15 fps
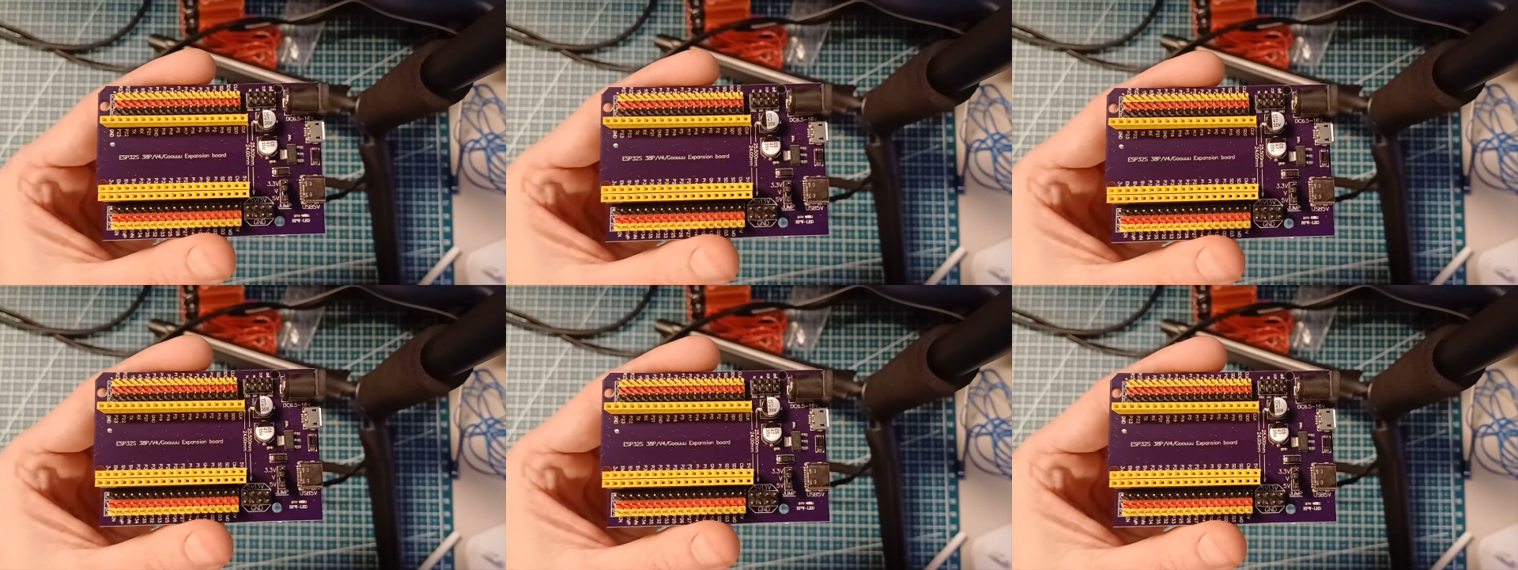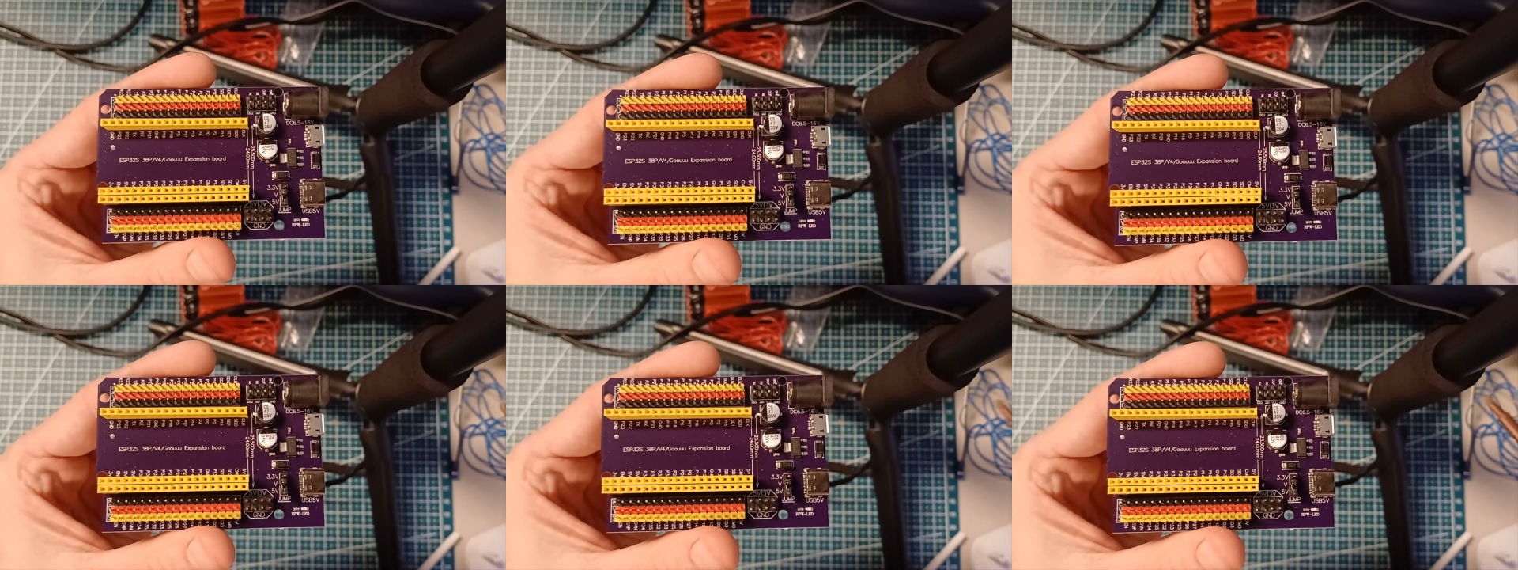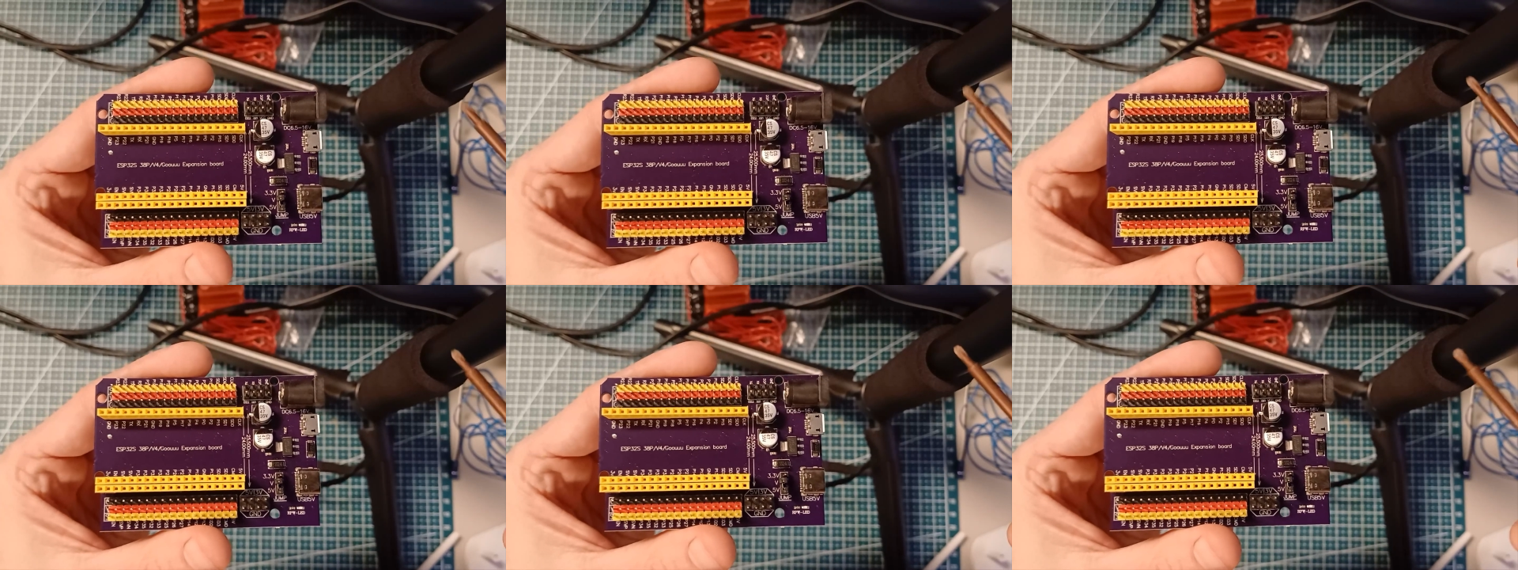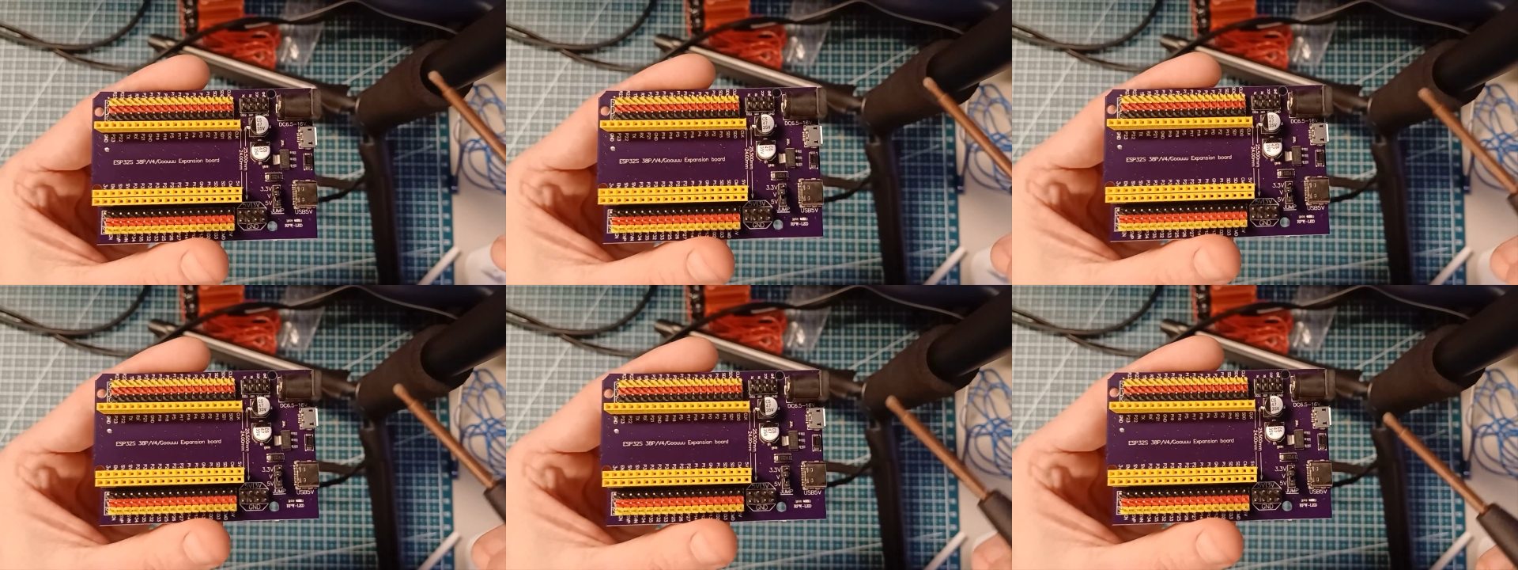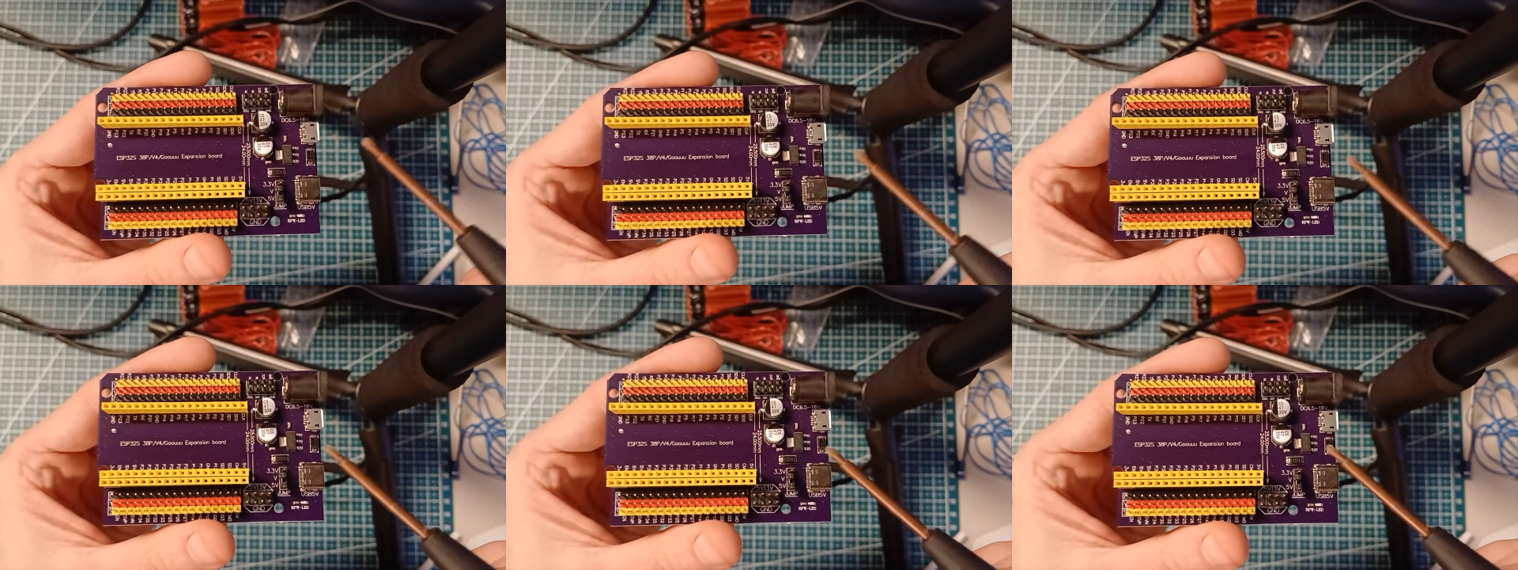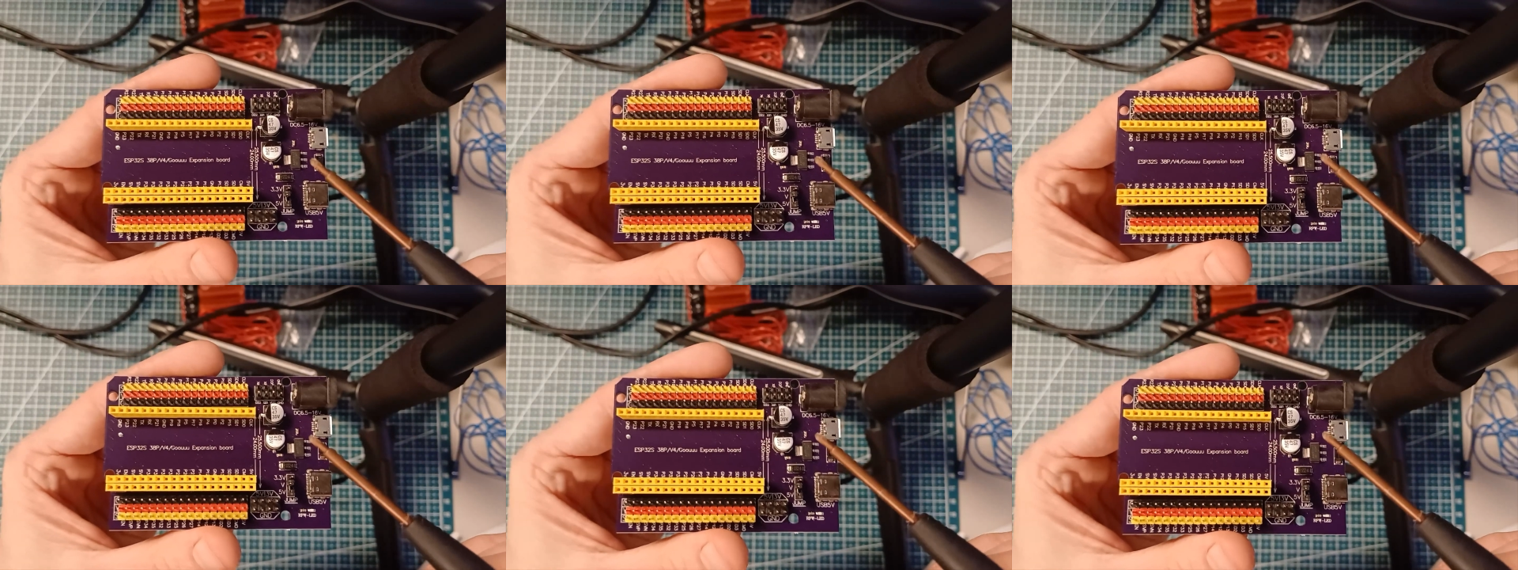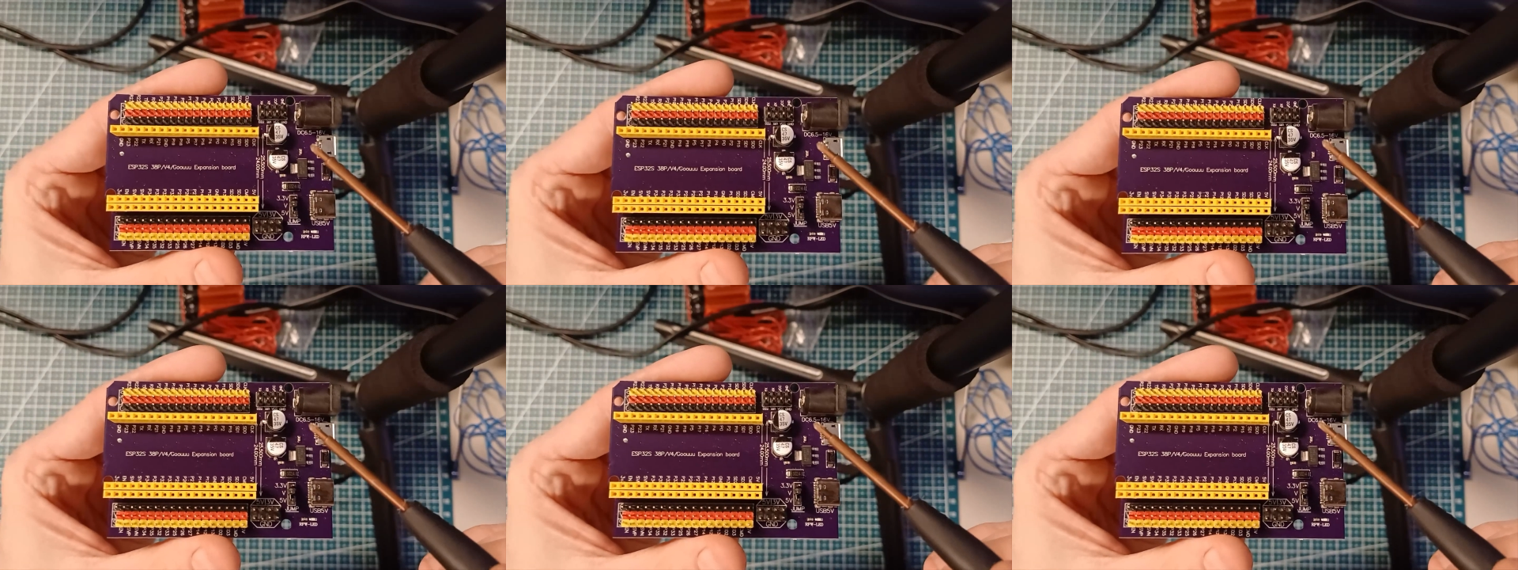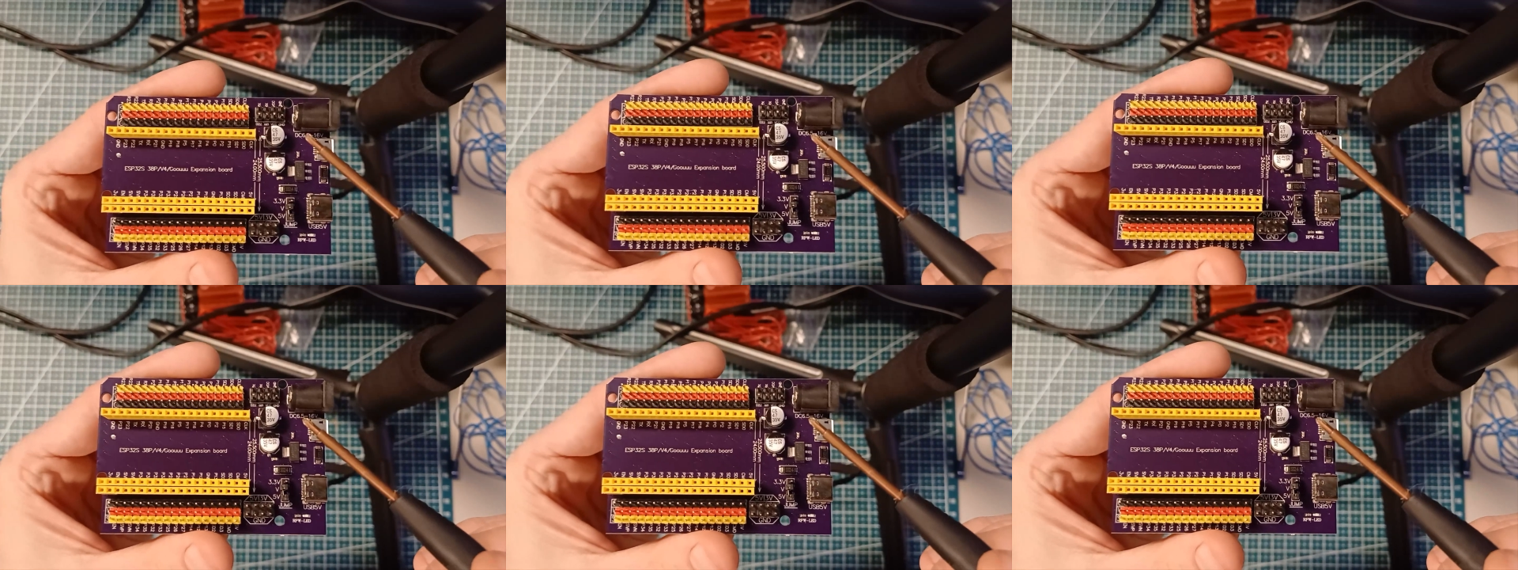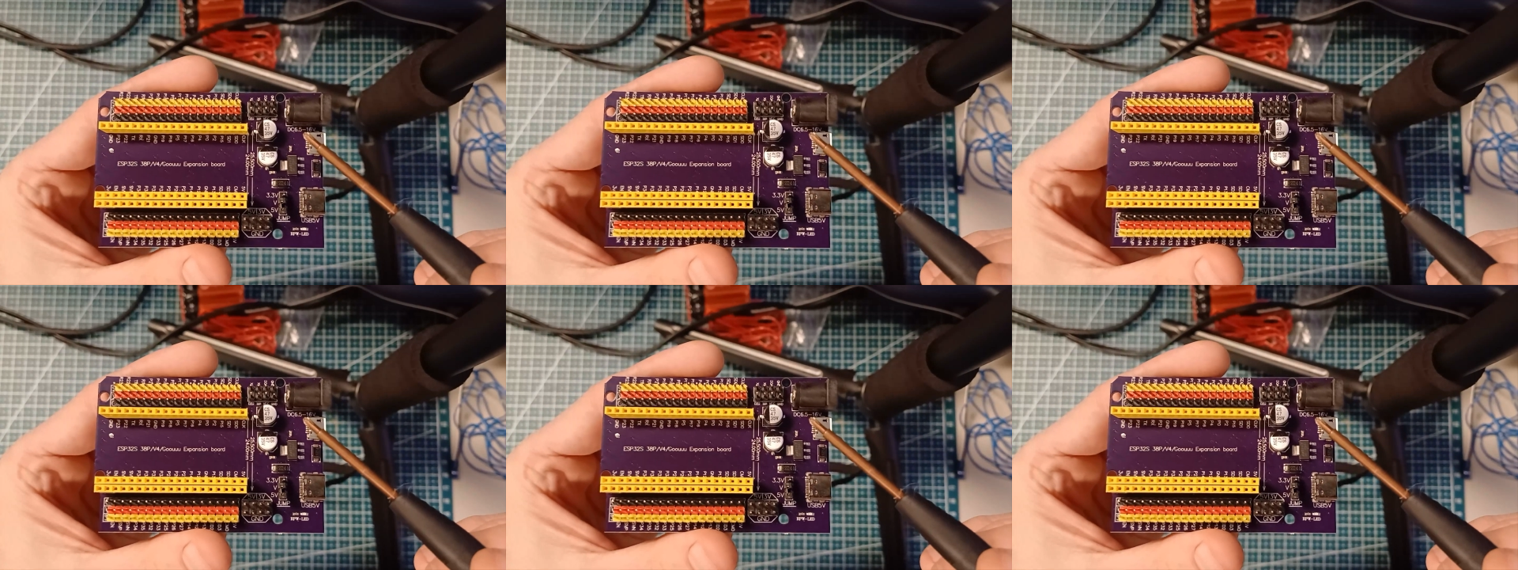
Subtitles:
No face is visible, so there are no lips to read.